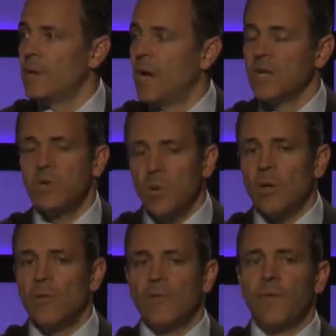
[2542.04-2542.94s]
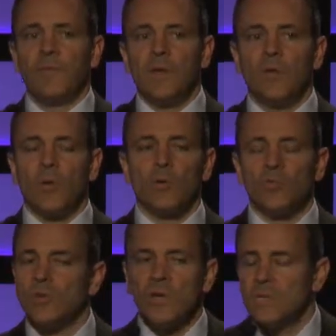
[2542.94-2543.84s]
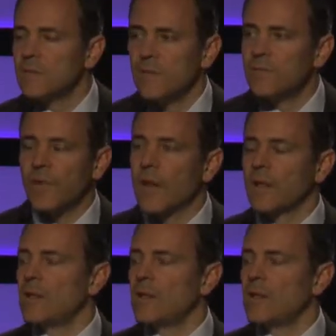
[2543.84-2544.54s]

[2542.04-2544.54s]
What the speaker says: a 250-year-old tree is frankly